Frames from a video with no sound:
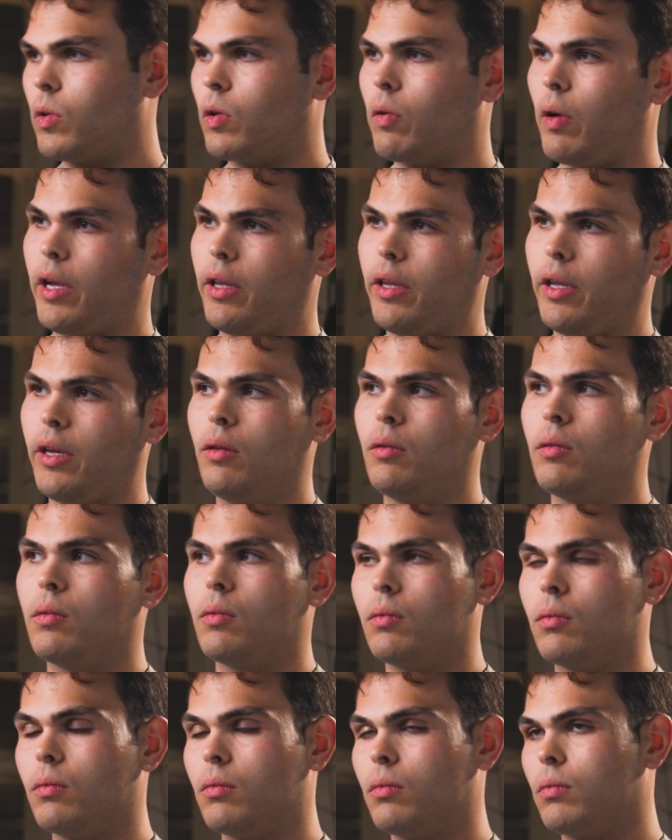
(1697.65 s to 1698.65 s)
Greatly.
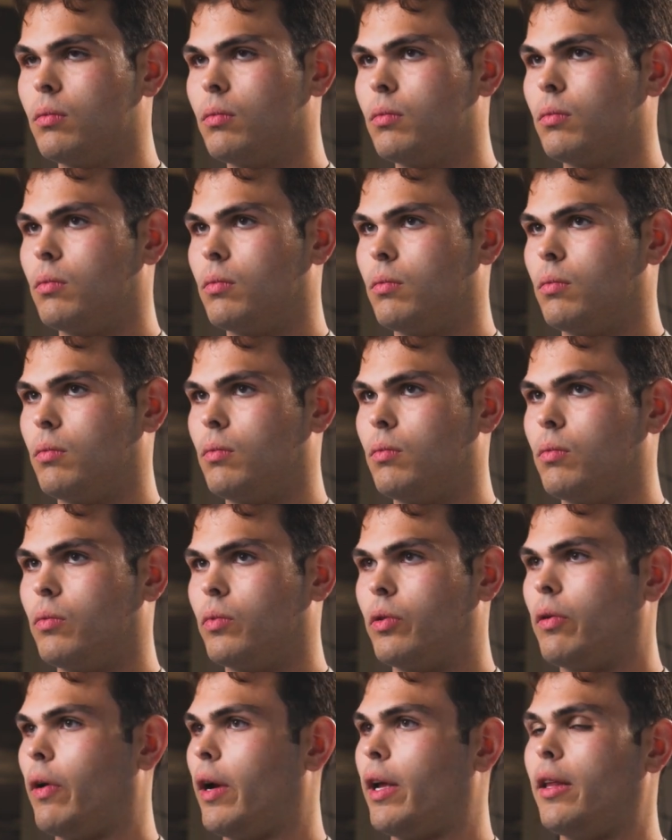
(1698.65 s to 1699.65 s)

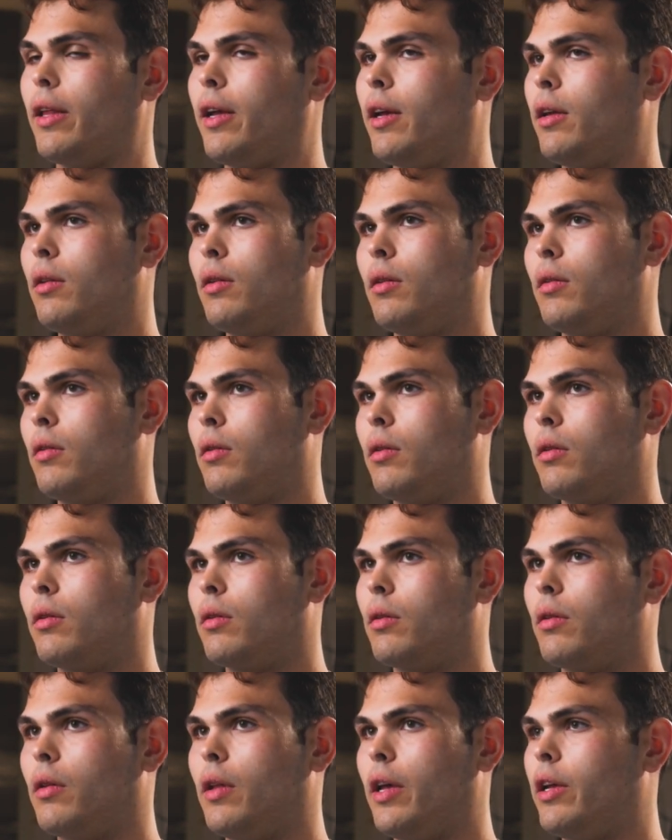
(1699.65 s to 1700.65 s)
Greatly.
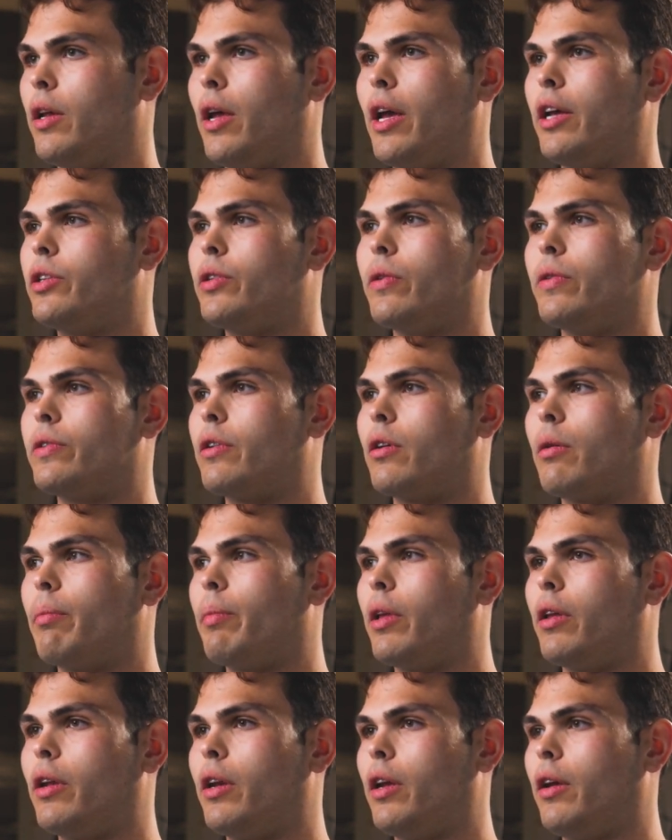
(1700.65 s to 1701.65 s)
It shows your
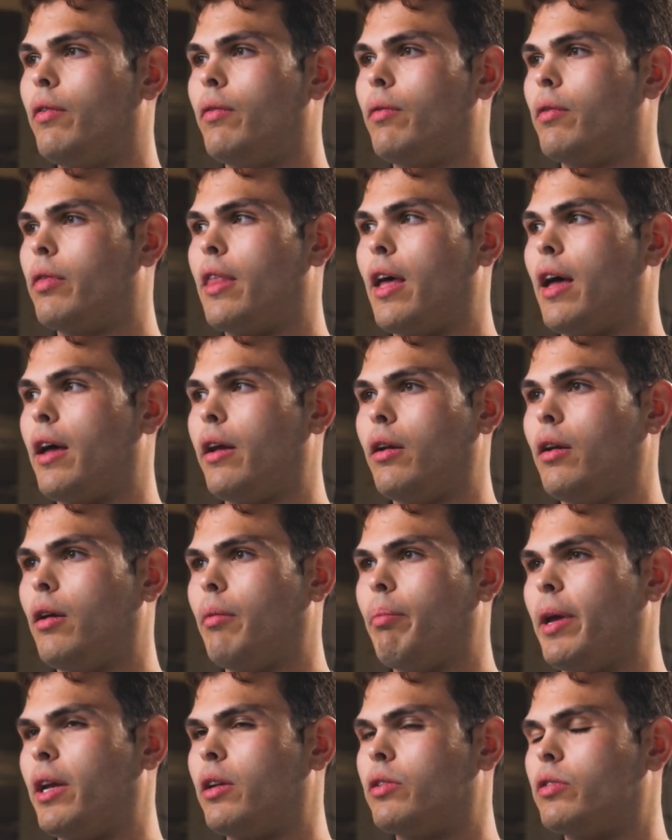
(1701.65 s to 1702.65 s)
ability that a
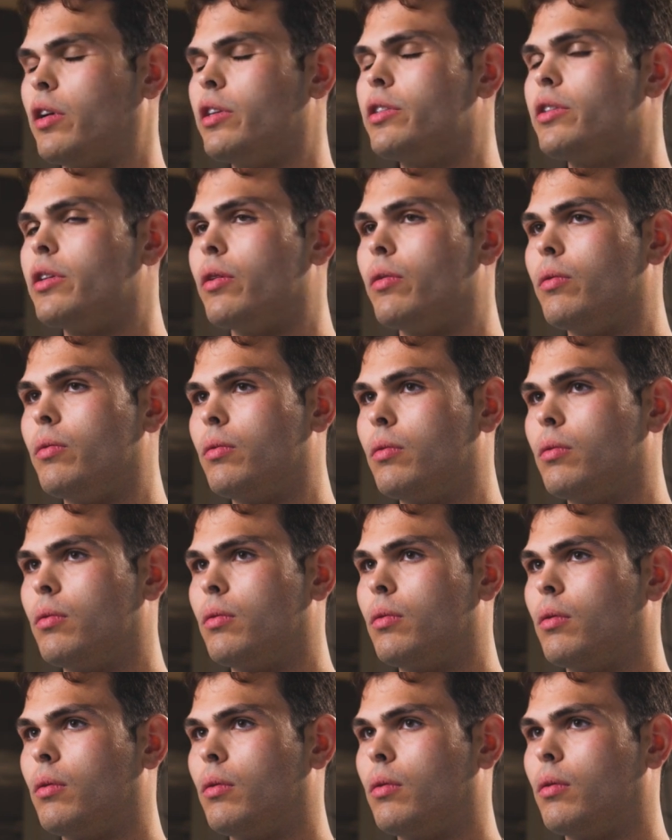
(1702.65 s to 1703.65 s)
bank trusts you.
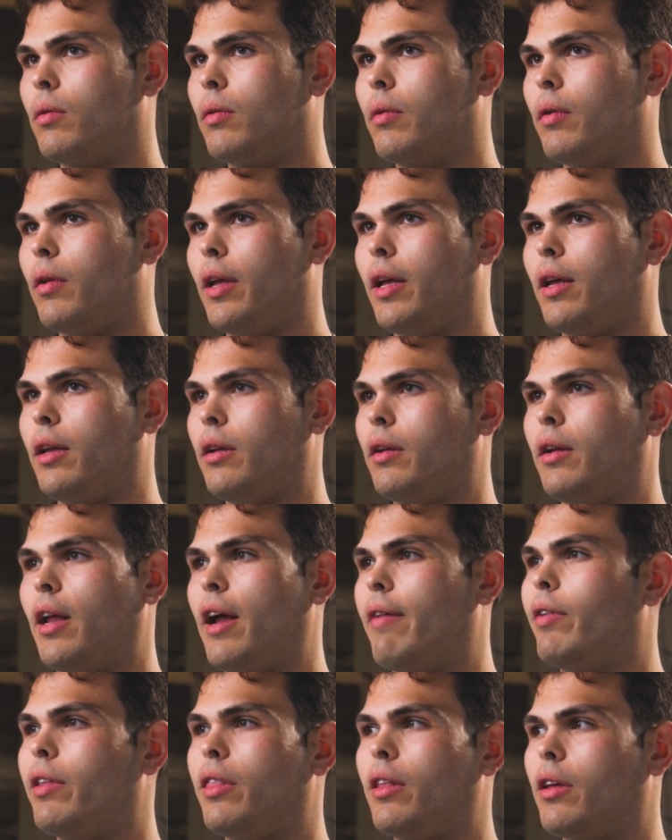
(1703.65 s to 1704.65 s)
And
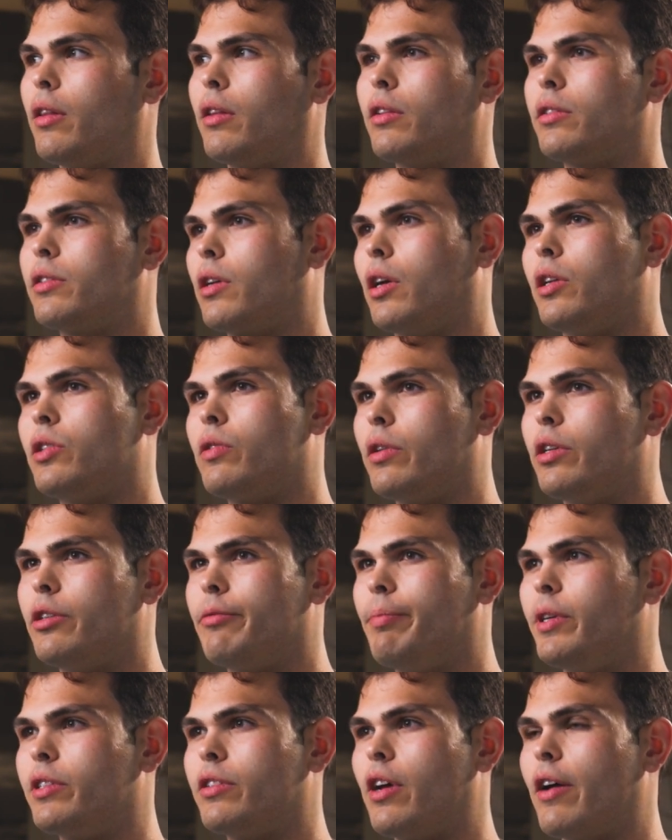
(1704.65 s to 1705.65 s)
everything in this country is
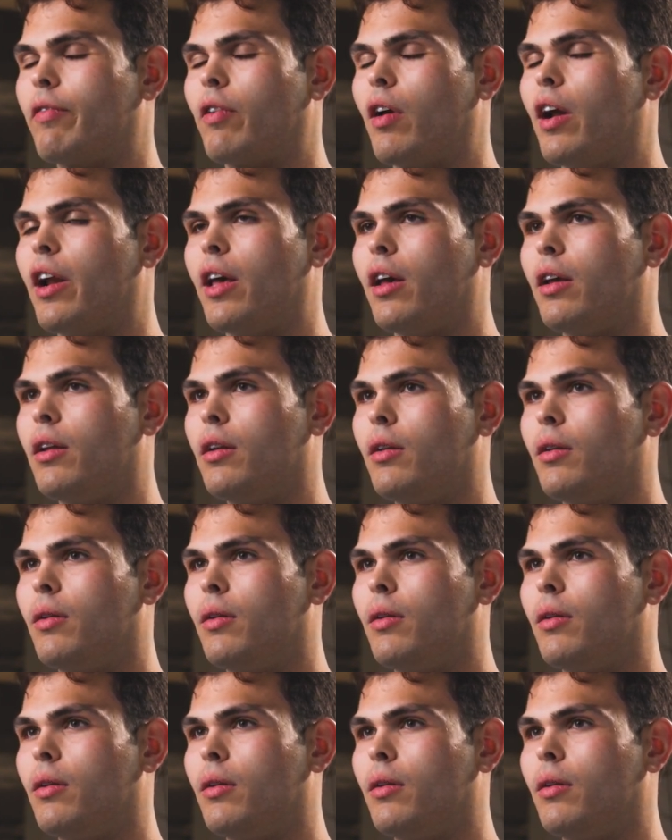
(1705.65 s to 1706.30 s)
built off credit.